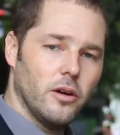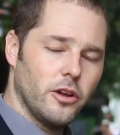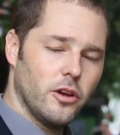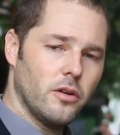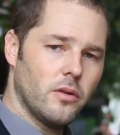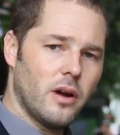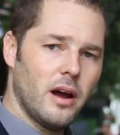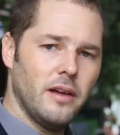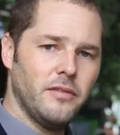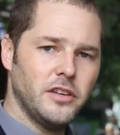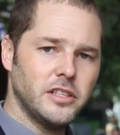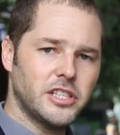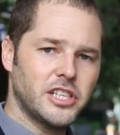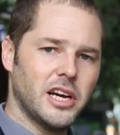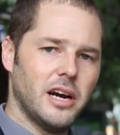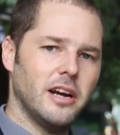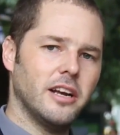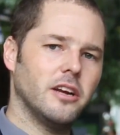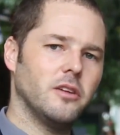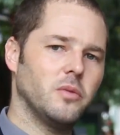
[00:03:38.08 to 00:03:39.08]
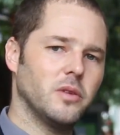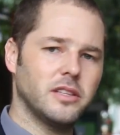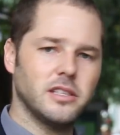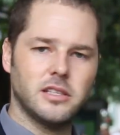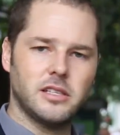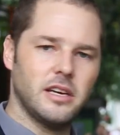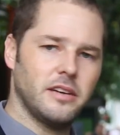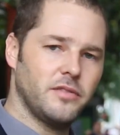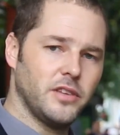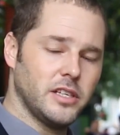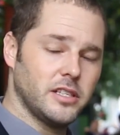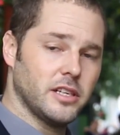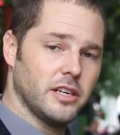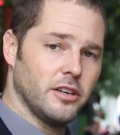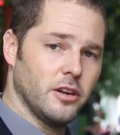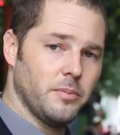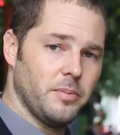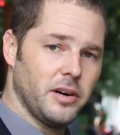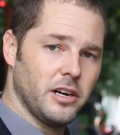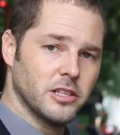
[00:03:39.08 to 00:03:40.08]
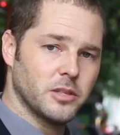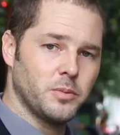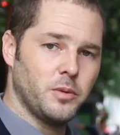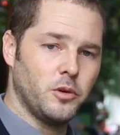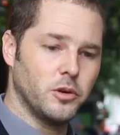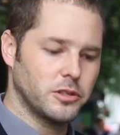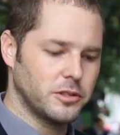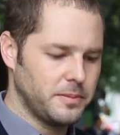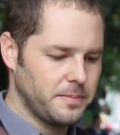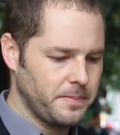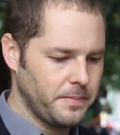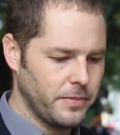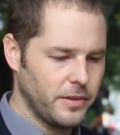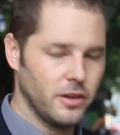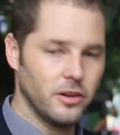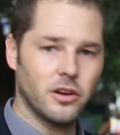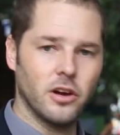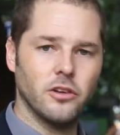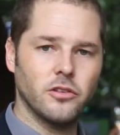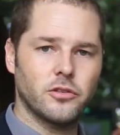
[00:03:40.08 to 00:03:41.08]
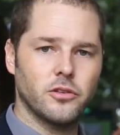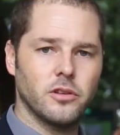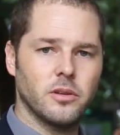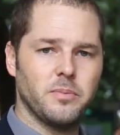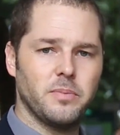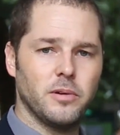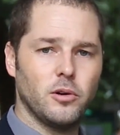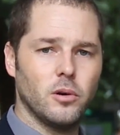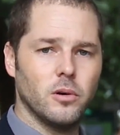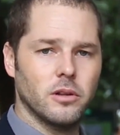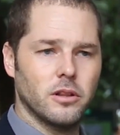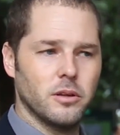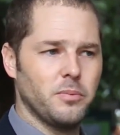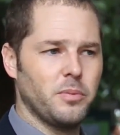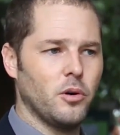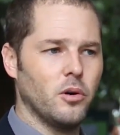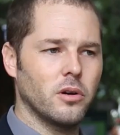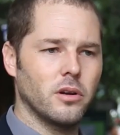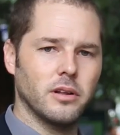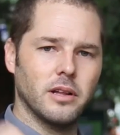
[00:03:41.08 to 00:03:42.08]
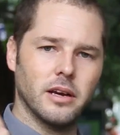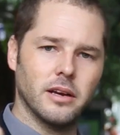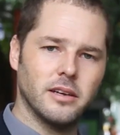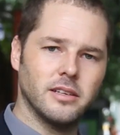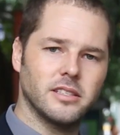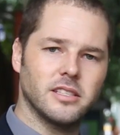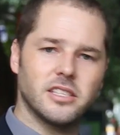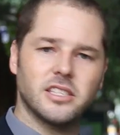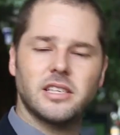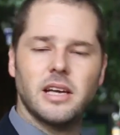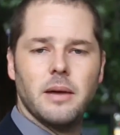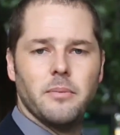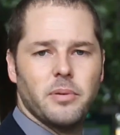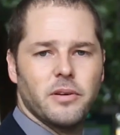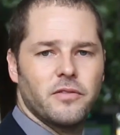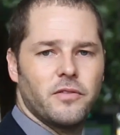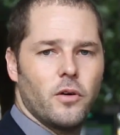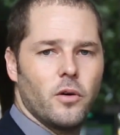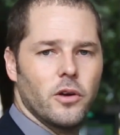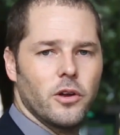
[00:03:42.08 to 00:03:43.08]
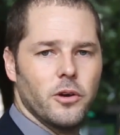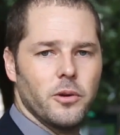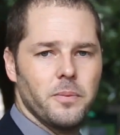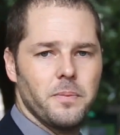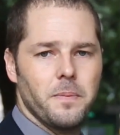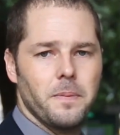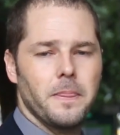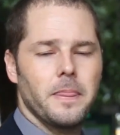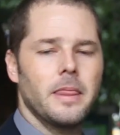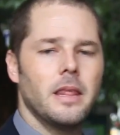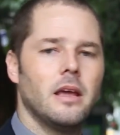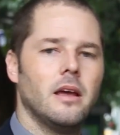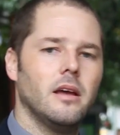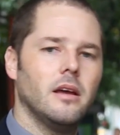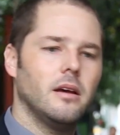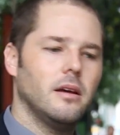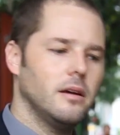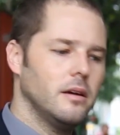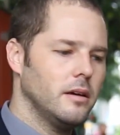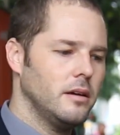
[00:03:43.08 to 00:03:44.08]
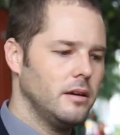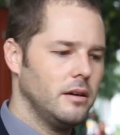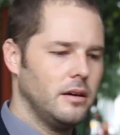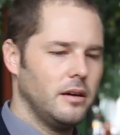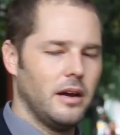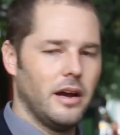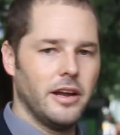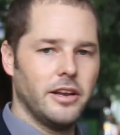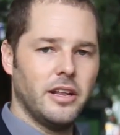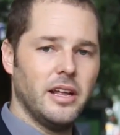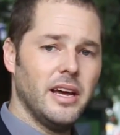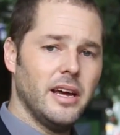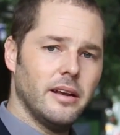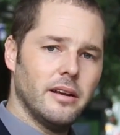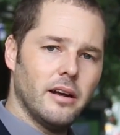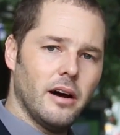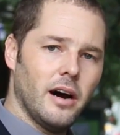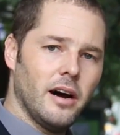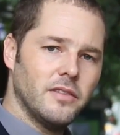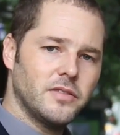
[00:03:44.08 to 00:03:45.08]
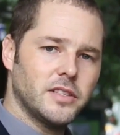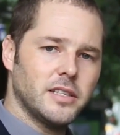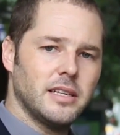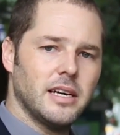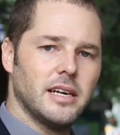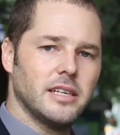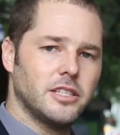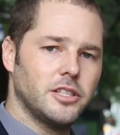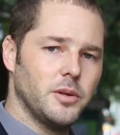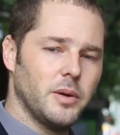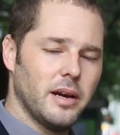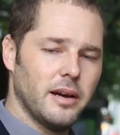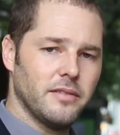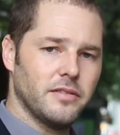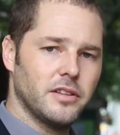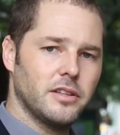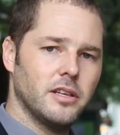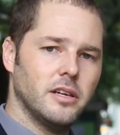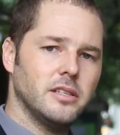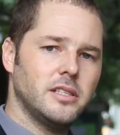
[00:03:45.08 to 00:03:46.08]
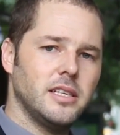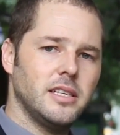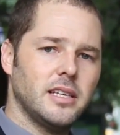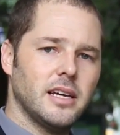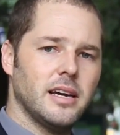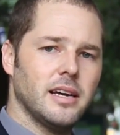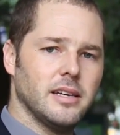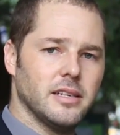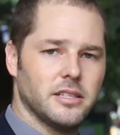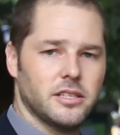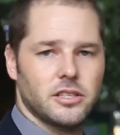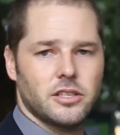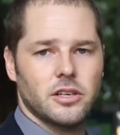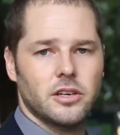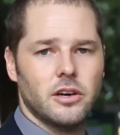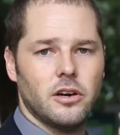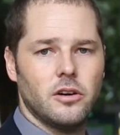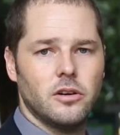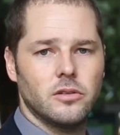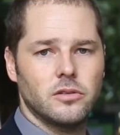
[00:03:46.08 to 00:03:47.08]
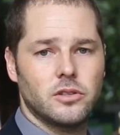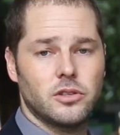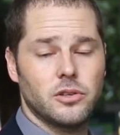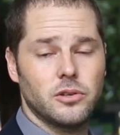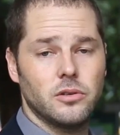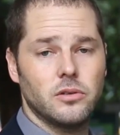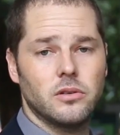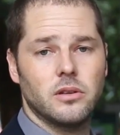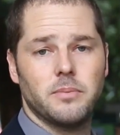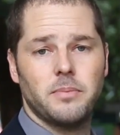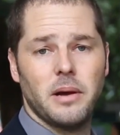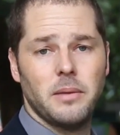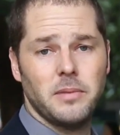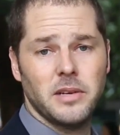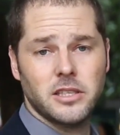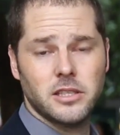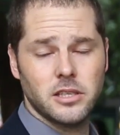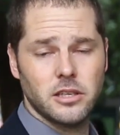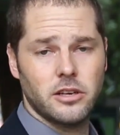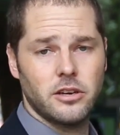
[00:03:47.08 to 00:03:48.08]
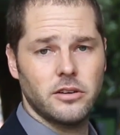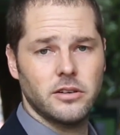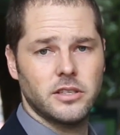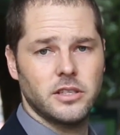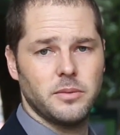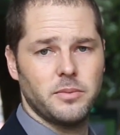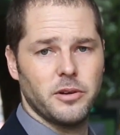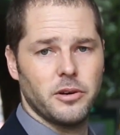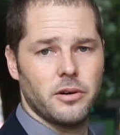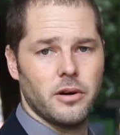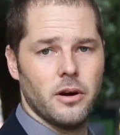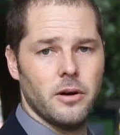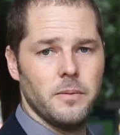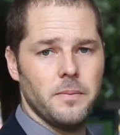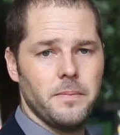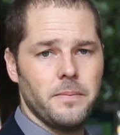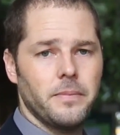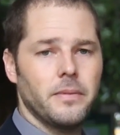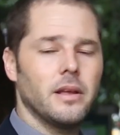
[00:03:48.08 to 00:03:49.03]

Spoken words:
You arrive in China with a Z visa in your passport. You go through the border, they're going to stamp it for you. And then after that, you have 30 days to go to the Public Security Bureau.